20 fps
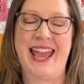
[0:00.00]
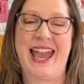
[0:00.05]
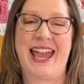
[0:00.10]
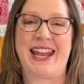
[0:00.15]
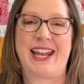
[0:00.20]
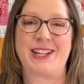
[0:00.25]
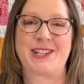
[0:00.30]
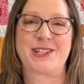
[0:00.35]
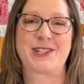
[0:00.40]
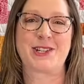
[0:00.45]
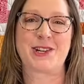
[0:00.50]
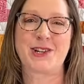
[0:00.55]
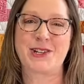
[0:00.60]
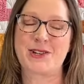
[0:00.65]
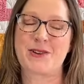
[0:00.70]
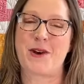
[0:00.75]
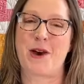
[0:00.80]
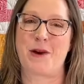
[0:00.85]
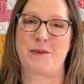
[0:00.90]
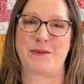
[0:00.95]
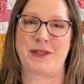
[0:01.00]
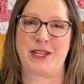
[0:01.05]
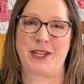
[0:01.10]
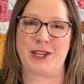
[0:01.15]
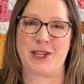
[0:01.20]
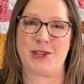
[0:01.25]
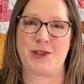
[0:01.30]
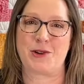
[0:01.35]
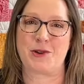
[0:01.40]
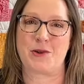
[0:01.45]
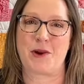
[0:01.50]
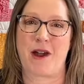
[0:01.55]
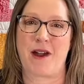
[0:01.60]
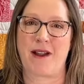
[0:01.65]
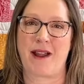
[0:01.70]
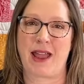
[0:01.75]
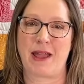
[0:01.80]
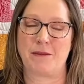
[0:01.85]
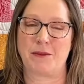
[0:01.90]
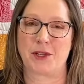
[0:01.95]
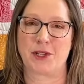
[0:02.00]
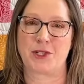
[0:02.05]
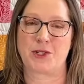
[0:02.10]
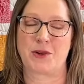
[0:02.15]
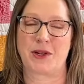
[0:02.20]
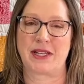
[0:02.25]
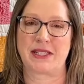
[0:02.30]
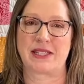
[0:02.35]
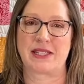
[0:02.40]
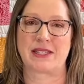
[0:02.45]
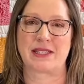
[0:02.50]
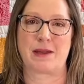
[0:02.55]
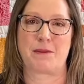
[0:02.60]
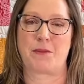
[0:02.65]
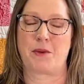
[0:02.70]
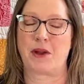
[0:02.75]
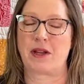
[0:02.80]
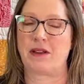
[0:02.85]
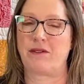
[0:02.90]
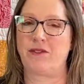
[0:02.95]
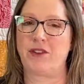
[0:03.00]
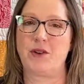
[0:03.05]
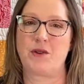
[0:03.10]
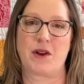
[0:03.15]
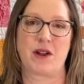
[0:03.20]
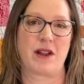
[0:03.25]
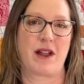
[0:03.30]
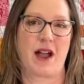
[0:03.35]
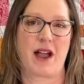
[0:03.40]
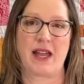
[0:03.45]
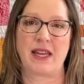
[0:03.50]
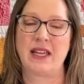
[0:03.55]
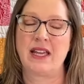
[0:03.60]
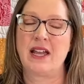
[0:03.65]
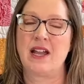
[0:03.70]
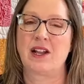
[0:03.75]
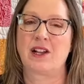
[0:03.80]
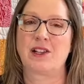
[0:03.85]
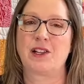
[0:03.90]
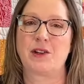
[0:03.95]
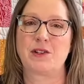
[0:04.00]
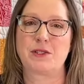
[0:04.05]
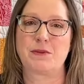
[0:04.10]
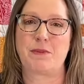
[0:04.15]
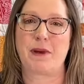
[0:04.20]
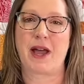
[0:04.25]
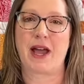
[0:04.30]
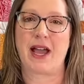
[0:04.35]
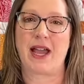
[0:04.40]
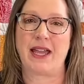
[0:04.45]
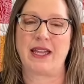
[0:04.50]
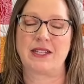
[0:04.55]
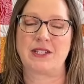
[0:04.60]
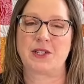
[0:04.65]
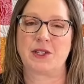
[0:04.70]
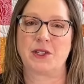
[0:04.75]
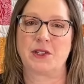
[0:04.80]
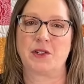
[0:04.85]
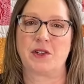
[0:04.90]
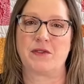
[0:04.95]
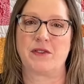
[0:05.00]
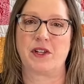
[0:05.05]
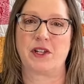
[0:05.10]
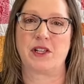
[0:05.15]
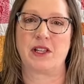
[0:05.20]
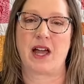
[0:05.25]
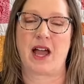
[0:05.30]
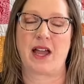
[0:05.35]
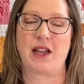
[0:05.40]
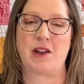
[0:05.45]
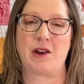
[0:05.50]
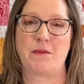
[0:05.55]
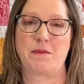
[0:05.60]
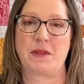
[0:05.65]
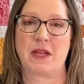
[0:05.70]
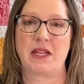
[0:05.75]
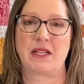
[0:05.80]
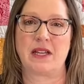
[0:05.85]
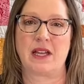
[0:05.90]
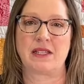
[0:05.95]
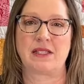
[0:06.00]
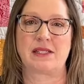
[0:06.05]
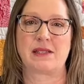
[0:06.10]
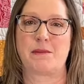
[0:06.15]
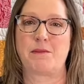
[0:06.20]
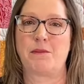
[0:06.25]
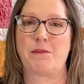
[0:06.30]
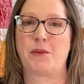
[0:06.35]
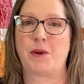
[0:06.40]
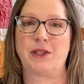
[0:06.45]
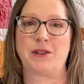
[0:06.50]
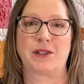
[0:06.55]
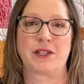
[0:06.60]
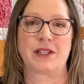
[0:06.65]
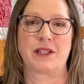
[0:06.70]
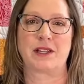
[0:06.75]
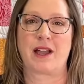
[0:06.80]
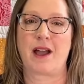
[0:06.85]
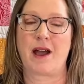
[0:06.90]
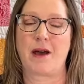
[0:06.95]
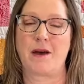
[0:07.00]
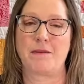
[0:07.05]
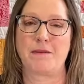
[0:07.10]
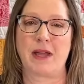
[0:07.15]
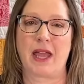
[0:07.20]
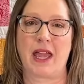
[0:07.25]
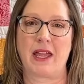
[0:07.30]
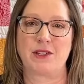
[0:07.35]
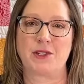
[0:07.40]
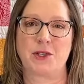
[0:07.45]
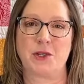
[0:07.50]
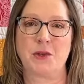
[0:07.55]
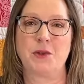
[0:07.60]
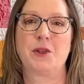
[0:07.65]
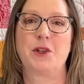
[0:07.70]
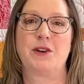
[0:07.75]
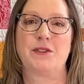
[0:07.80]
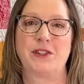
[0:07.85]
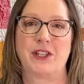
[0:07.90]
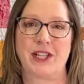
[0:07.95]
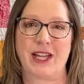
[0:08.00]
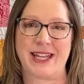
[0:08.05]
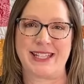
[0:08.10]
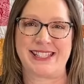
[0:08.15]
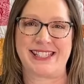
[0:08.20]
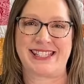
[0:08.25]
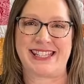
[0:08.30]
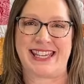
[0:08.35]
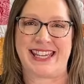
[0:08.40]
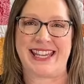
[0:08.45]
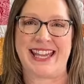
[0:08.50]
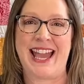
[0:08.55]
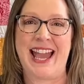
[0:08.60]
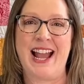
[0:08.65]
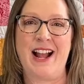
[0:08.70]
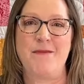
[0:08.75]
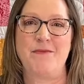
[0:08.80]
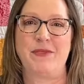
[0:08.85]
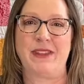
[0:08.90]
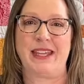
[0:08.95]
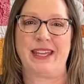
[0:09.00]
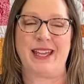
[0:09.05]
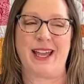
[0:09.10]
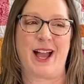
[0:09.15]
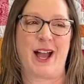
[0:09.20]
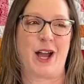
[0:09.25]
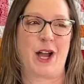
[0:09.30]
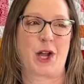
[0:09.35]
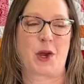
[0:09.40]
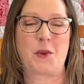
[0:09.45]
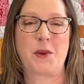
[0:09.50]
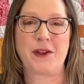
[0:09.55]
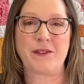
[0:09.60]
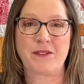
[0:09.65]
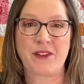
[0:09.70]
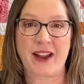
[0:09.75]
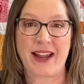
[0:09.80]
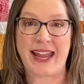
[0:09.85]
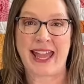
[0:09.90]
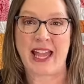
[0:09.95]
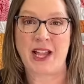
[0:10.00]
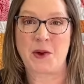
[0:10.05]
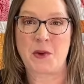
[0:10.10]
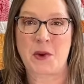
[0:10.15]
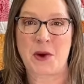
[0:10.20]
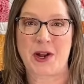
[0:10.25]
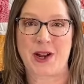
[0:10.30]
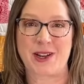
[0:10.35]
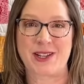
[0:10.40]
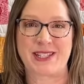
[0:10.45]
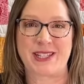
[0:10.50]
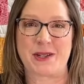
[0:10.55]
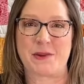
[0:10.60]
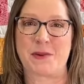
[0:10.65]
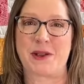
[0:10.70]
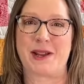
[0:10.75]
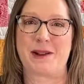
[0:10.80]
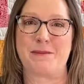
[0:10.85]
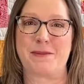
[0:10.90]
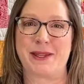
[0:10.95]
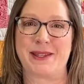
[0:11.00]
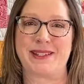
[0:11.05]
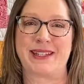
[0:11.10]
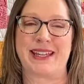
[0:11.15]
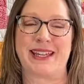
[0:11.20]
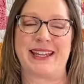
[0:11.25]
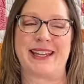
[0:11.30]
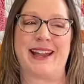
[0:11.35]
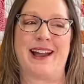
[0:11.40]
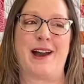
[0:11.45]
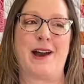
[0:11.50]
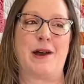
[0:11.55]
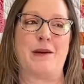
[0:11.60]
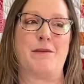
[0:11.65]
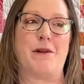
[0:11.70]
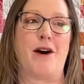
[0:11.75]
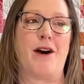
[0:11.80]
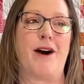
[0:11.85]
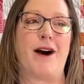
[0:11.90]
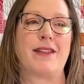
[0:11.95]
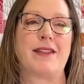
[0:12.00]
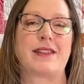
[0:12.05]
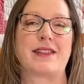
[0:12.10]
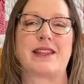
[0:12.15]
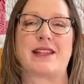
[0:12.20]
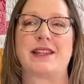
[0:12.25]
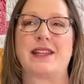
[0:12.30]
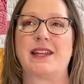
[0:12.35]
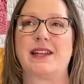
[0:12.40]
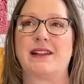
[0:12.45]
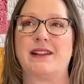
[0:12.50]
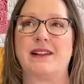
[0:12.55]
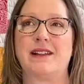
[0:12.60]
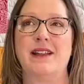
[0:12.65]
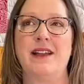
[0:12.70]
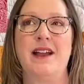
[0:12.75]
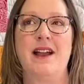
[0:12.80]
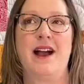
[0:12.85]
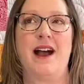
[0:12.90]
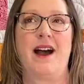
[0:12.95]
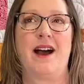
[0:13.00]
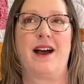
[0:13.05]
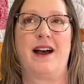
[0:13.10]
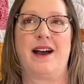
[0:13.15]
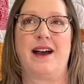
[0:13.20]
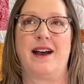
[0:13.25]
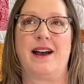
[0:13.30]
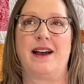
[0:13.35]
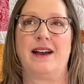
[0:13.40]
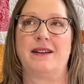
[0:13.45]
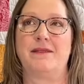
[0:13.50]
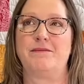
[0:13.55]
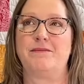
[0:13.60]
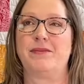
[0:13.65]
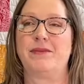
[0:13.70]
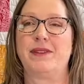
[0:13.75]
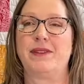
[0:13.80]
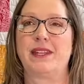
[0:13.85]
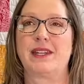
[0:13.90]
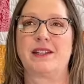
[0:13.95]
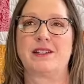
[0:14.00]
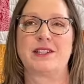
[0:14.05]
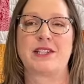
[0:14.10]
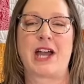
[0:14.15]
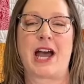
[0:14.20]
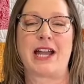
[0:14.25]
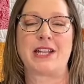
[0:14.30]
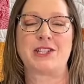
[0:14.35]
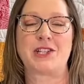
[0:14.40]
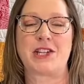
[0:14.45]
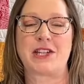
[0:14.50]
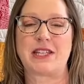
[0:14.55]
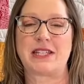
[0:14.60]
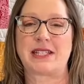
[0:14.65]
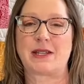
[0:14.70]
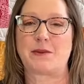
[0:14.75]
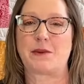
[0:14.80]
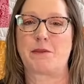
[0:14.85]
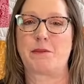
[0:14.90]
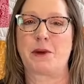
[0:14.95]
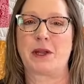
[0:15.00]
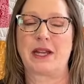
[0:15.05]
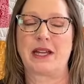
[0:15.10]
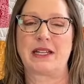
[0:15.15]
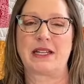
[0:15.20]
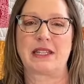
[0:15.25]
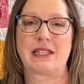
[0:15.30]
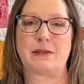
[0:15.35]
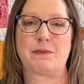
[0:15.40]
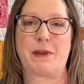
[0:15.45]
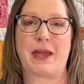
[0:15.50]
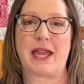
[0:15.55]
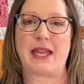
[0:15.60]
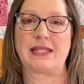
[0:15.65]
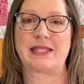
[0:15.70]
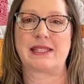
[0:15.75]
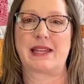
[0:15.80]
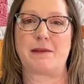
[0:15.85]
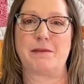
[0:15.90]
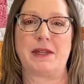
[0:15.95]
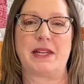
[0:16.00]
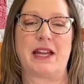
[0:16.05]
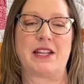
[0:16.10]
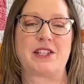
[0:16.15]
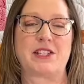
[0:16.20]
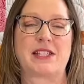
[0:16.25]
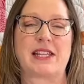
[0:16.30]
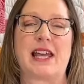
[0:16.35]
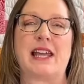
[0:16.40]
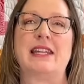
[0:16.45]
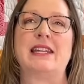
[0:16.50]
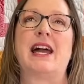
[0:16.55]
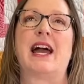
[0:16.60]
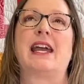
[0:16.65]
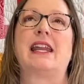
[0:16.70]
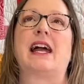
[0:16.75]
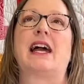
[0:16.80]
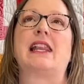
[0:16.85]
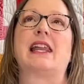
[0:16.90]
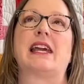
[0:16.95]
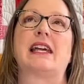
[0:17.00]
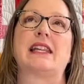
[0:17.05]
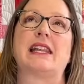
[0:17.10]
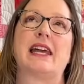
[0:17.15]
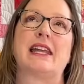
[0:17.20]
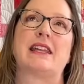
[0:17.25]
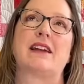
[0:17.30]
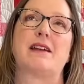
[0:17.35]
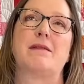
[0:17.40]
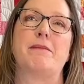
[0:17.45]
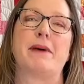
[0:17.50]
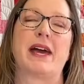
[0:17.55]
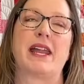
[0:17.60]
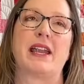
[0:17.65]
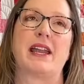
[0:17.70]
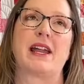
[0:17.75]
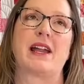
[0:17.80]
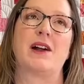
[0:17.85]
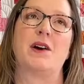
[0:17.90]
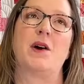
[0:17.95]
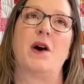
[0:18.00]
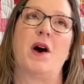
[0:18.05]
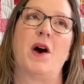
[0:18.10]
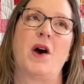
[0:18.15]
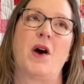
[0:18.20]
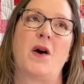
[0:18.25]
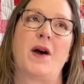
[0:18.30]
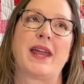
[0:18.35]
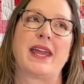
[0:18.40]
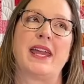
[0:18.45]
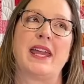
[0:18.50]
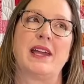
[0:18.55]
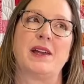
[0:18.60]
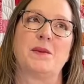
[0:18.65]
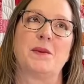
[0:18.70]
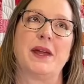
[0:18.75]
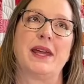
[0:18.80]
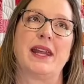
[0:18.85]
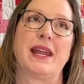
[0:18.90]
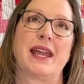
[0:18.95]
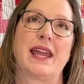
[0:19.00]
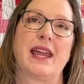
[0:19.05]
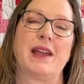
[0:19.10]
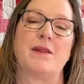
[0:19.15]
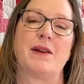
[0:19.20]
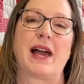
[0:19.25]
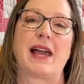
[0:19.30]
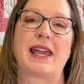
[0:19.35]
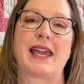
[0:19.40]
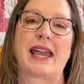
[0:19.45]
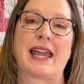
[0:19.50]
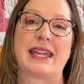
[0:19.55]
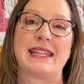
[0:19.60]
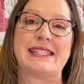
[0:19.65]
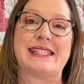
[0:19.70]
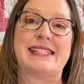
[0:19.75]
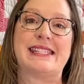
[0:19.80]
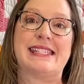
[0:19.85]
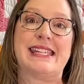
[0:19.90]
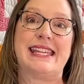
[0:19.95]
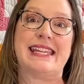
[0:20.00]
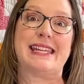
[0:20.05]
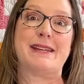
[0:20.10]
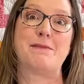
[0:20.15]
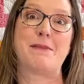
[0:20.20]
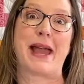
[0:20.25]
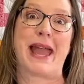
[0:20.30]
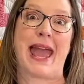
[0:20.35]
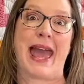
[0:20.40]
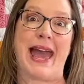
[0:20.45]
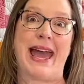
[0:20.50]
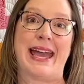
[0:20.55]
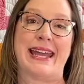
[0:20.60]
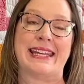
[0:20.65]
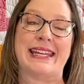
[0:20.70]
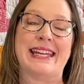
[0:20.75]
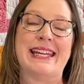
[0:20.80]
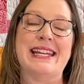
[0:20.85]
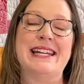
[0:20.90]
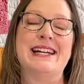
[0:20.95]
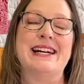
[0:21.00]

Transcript: And I sure do hope that you are able to join us at some point. If you are not close by to Louisville, I hope that at some point you can come to Louisville and see the uh, Quilt Fairy headquarters that we are building, um, all of the little um, little touches that we're putting into the space. I mean, I just, at night, I like lay there in bed and I go, oh, I can't wait, I can't wait. Like, I can see it in my head.